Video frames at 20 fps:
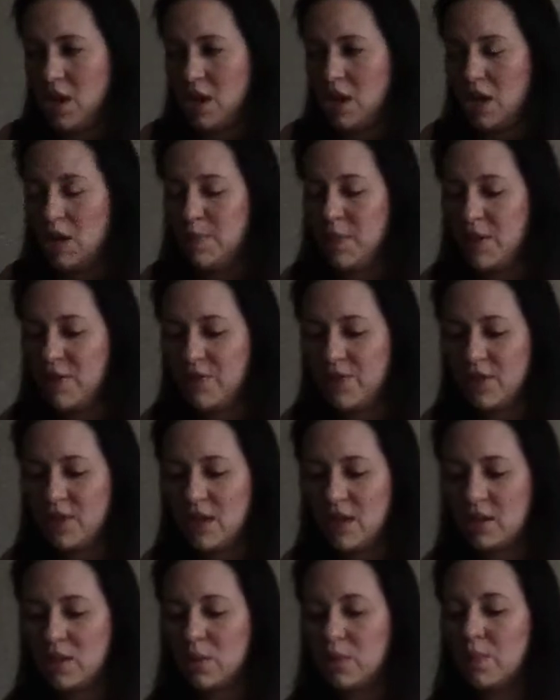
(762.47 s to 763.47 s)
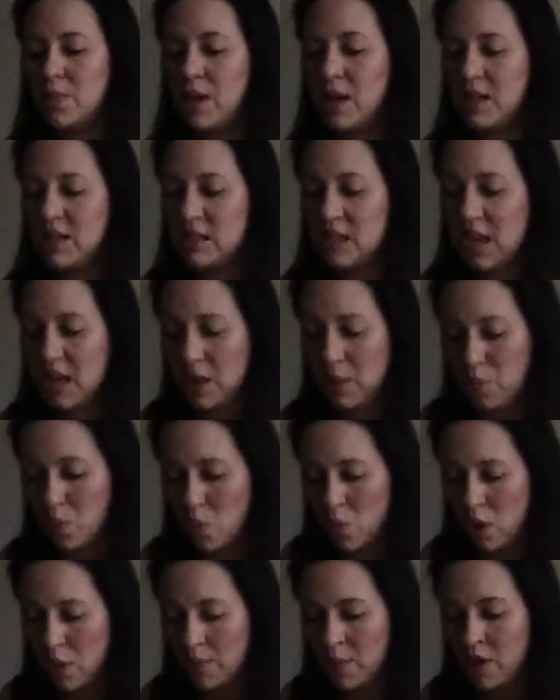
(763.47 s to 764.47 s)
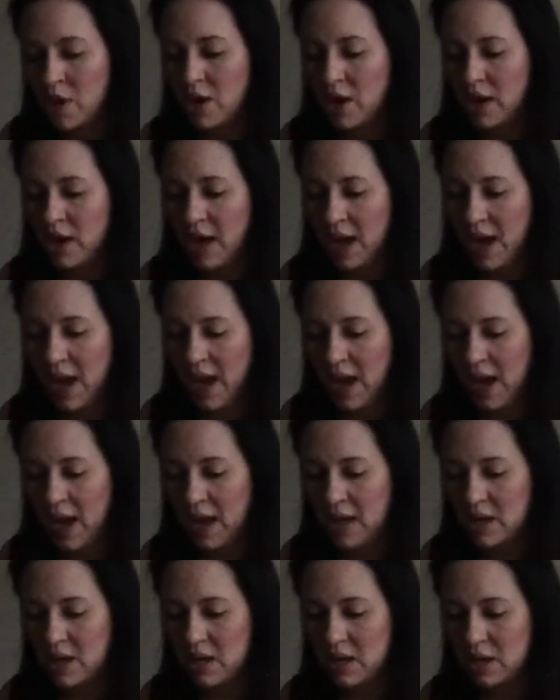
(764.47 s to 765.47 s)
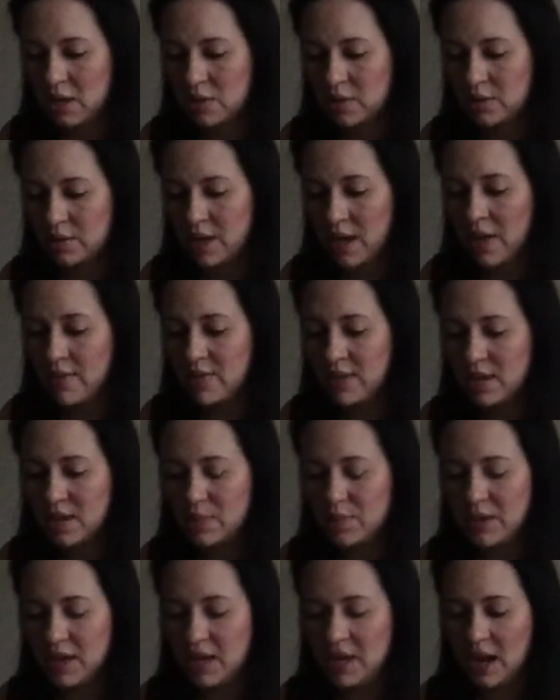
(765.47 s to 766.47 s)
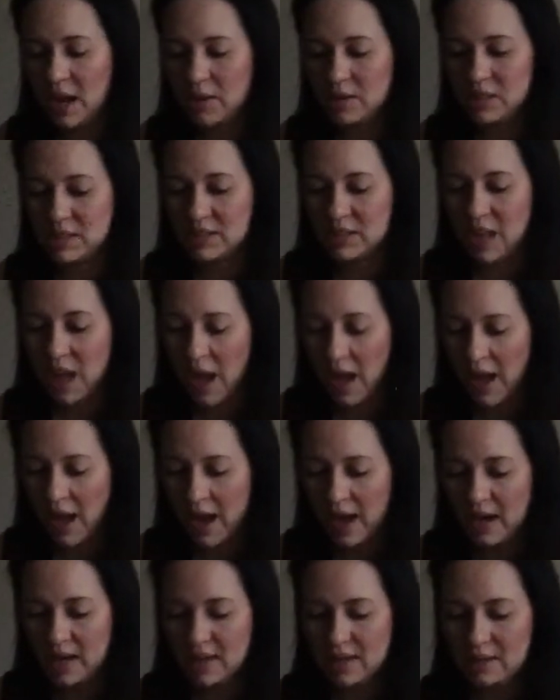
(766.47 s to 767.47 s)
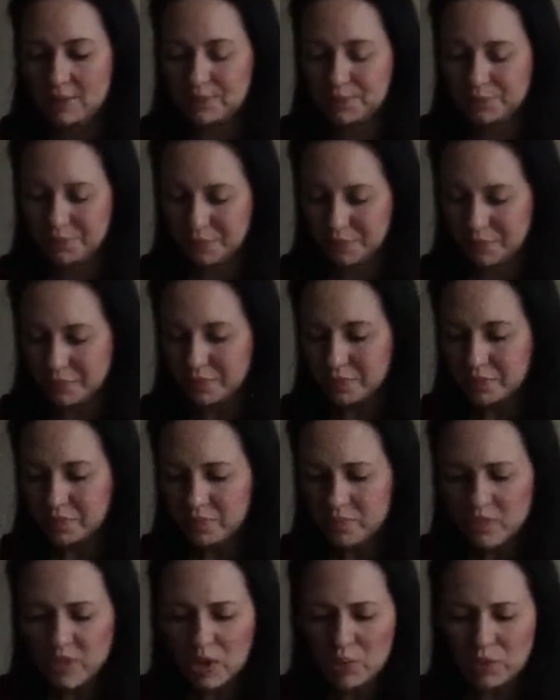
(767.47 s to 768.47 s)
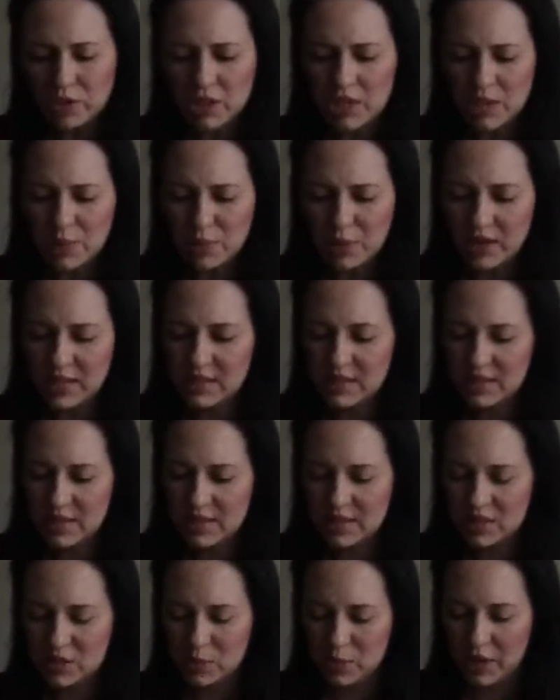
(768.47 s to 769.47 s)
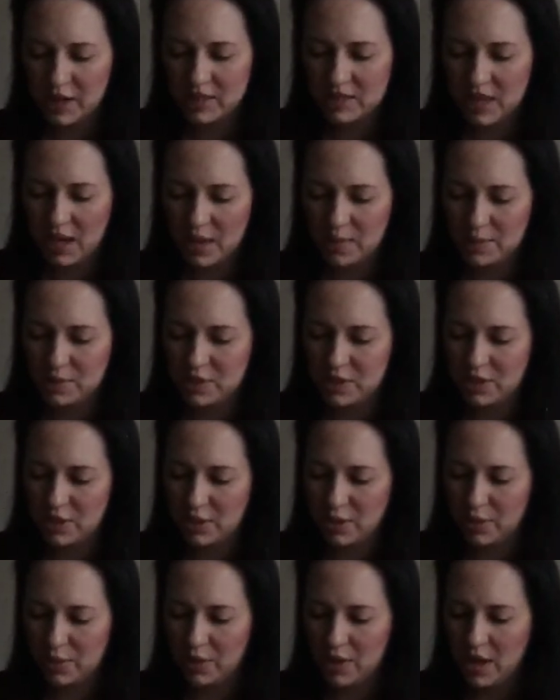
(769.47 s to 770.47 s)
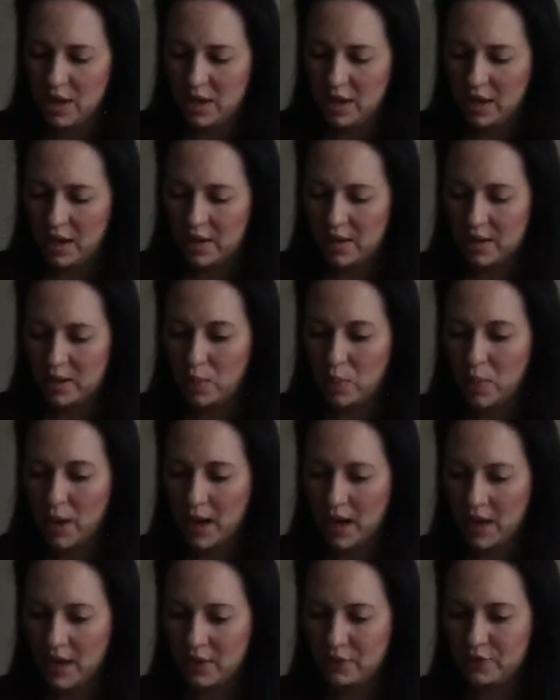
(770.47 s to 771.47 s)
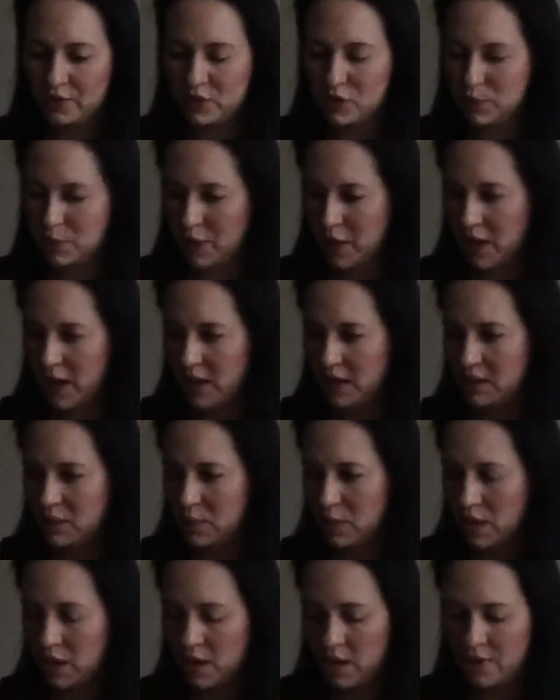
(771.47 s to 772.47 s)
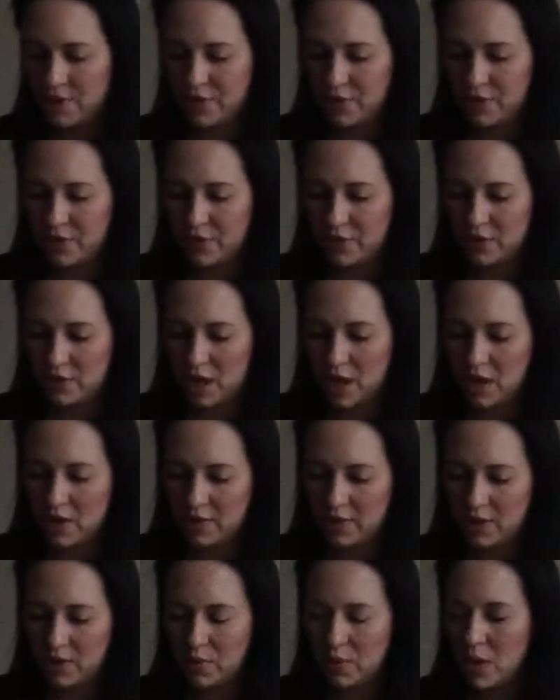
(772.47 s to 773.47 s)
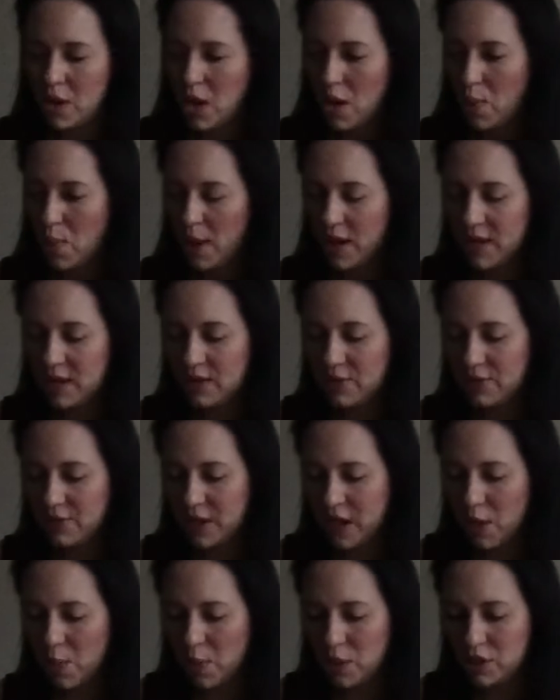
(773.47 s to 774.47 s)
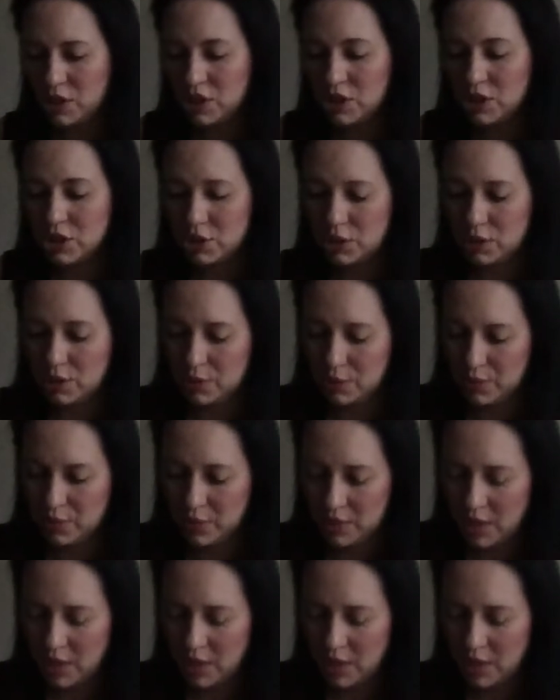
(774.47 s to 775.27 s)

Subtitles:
it may feel like it's getting warmer and you're loving being outside and really embracing the springtime too. Kind of like waiting for spring is what I feel for a lot of you. Waiting to figure out what to do.